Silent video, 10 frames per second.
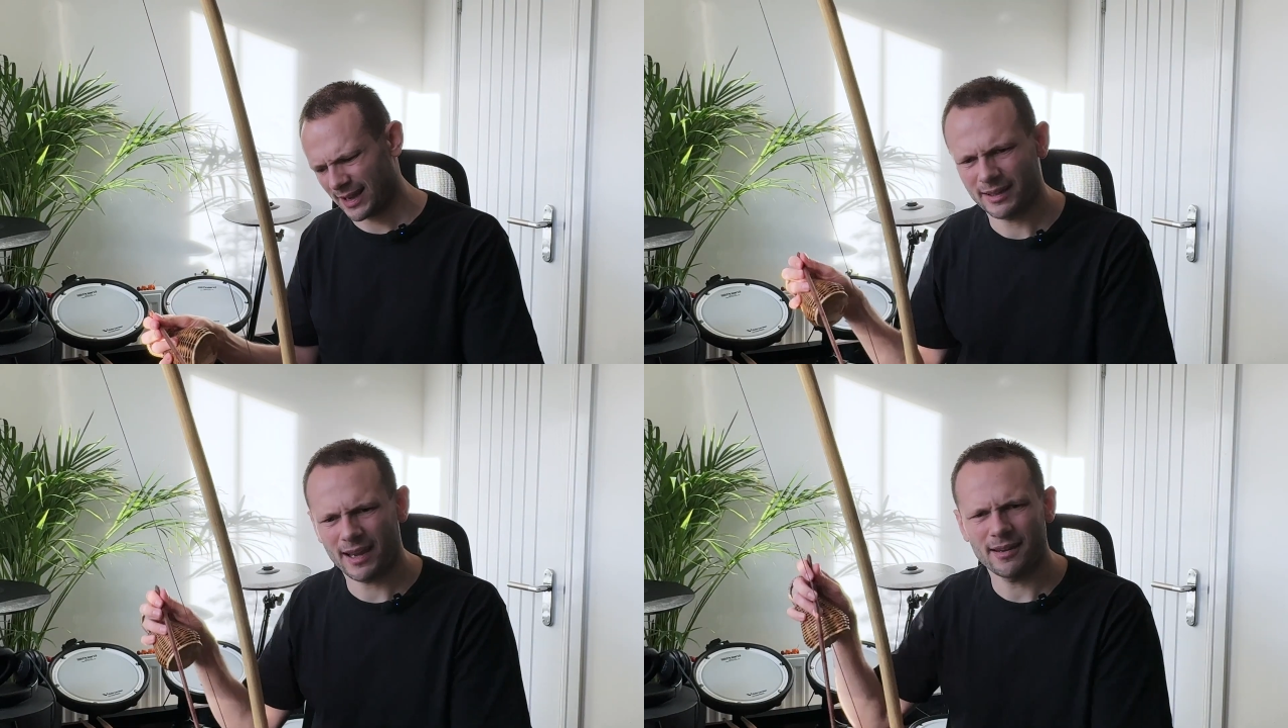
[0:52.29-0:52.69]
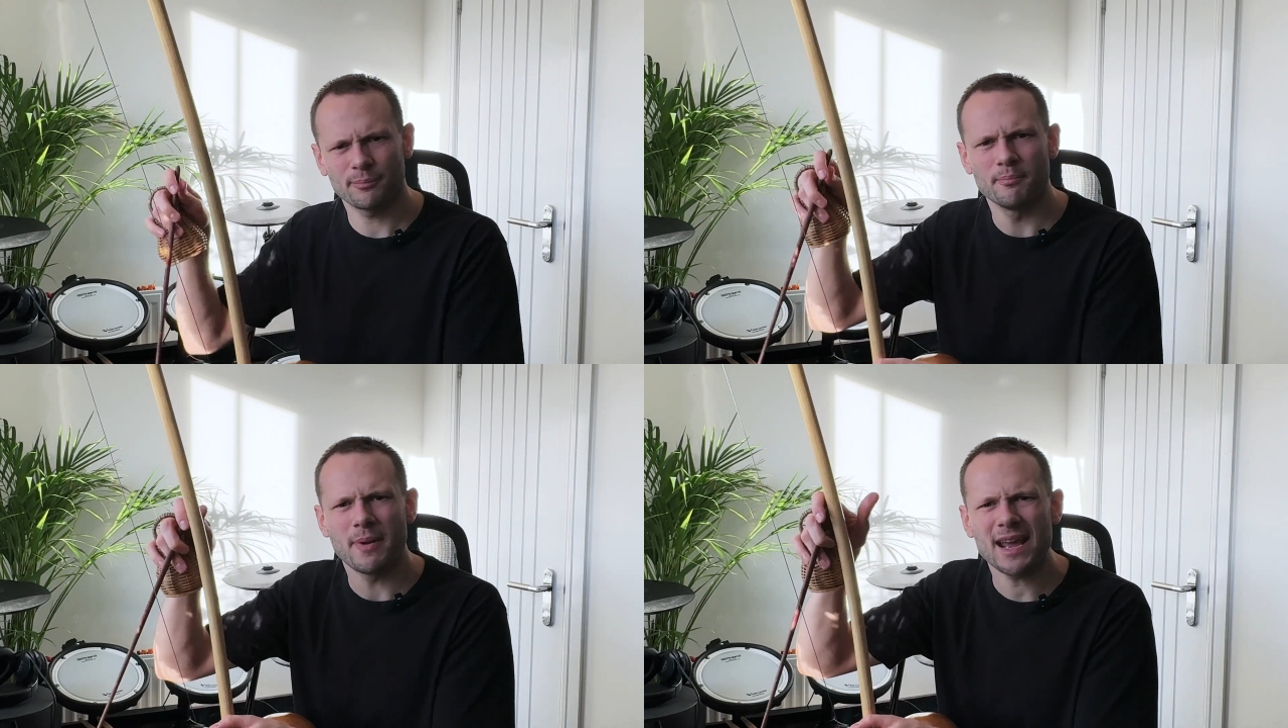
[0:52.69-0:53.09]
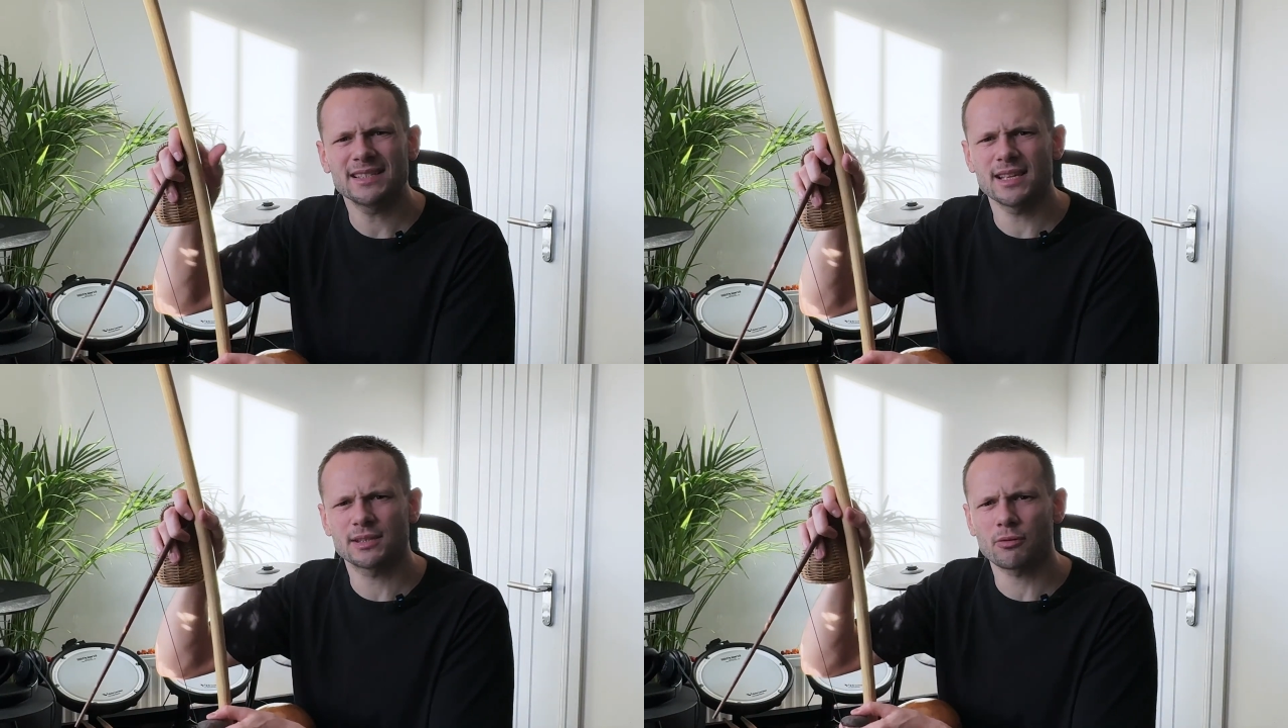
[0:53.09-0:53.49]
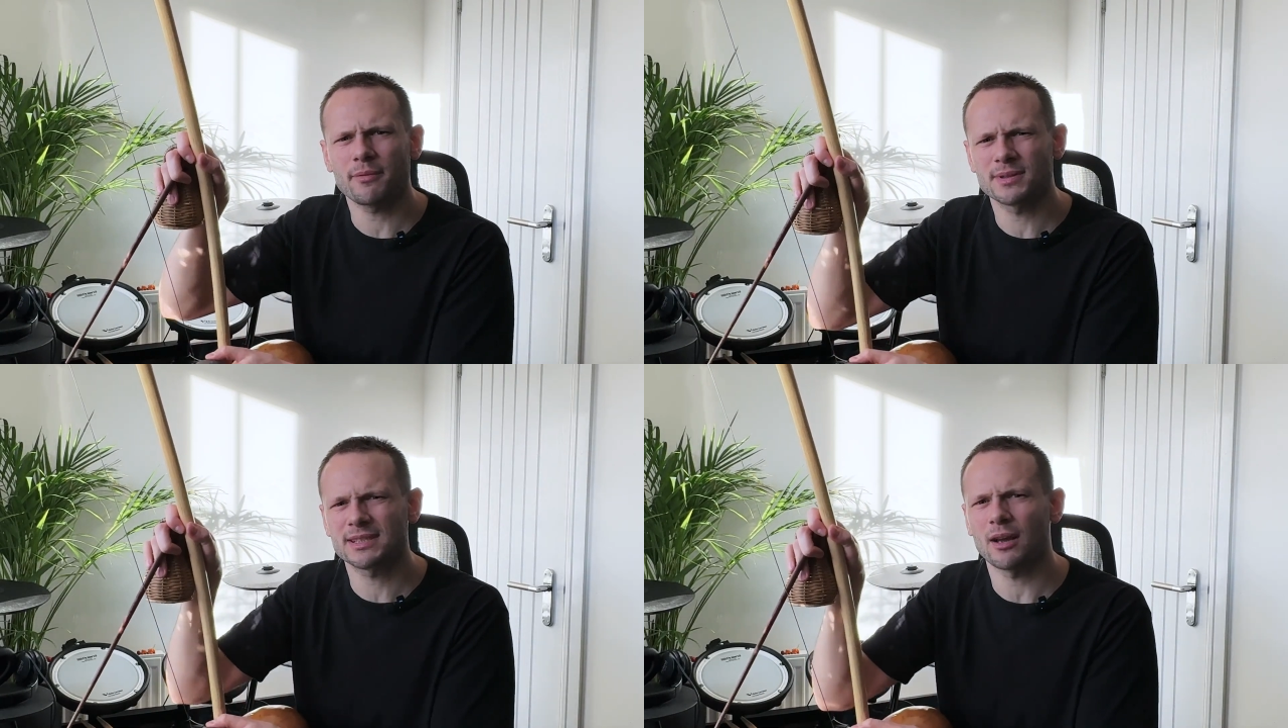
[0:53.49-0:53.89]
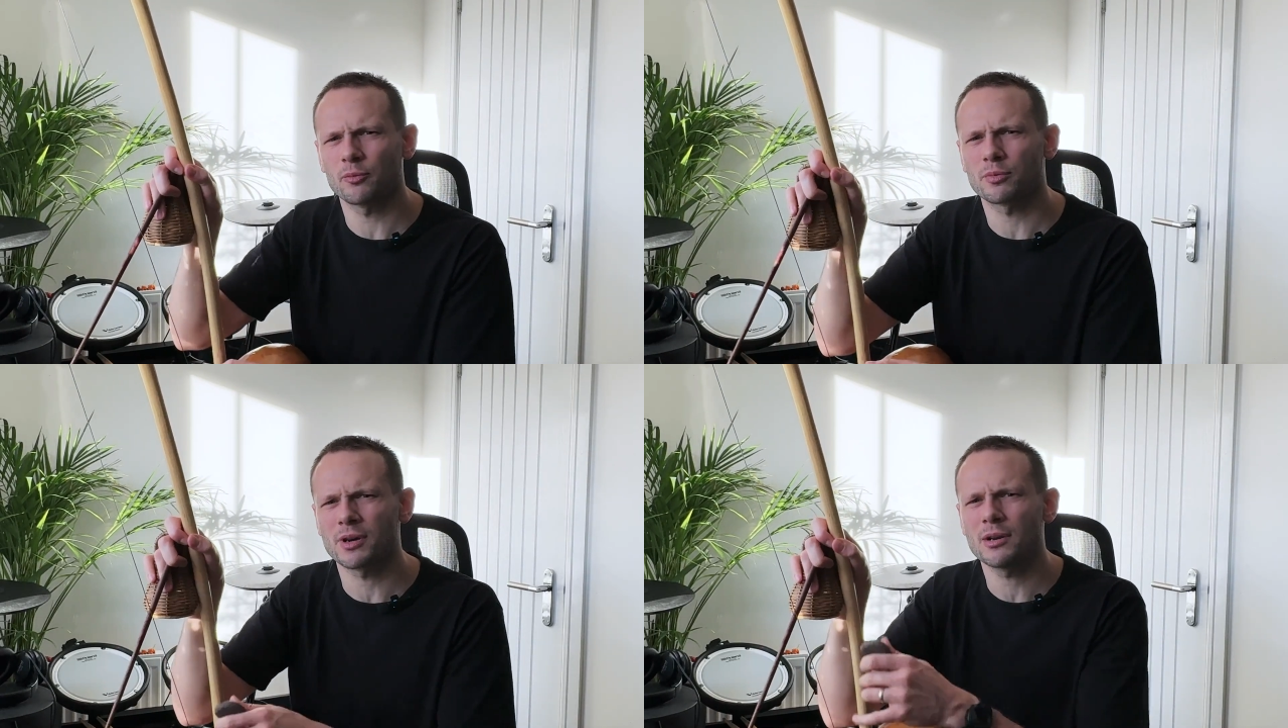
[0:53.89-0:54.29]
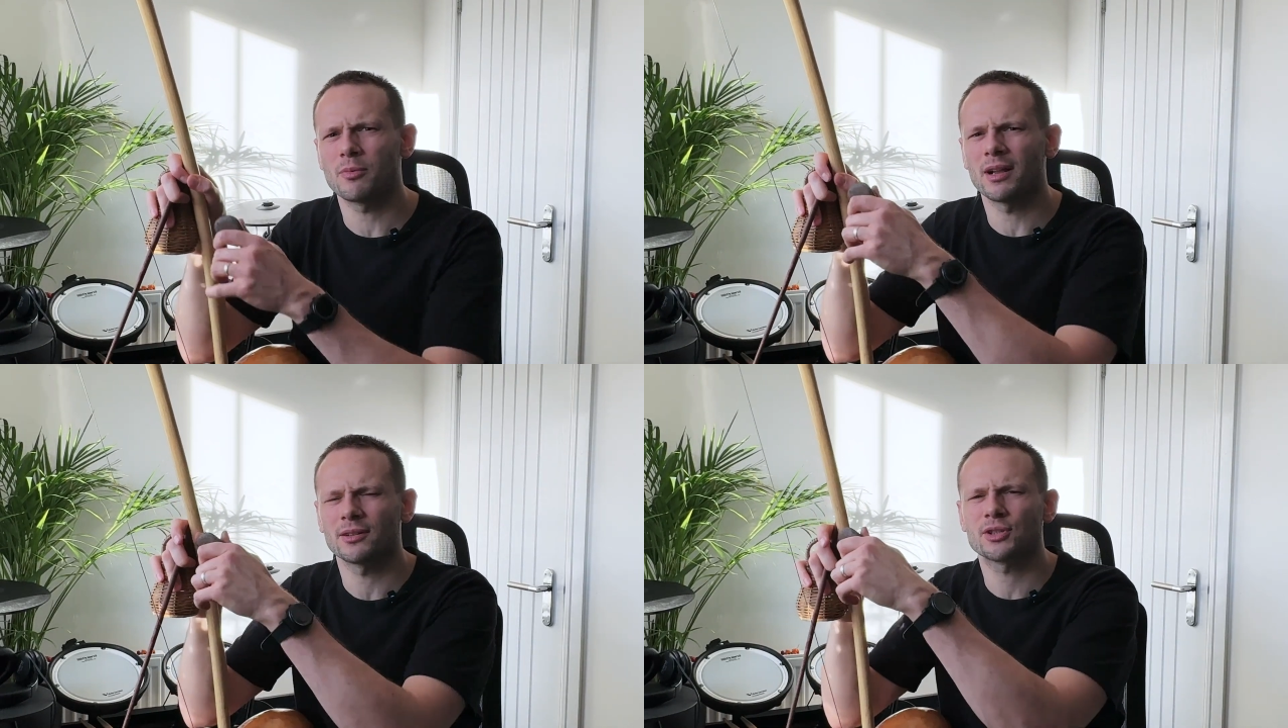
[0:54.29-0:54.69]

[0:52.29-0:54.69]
okay, makes this rhythm sound really well.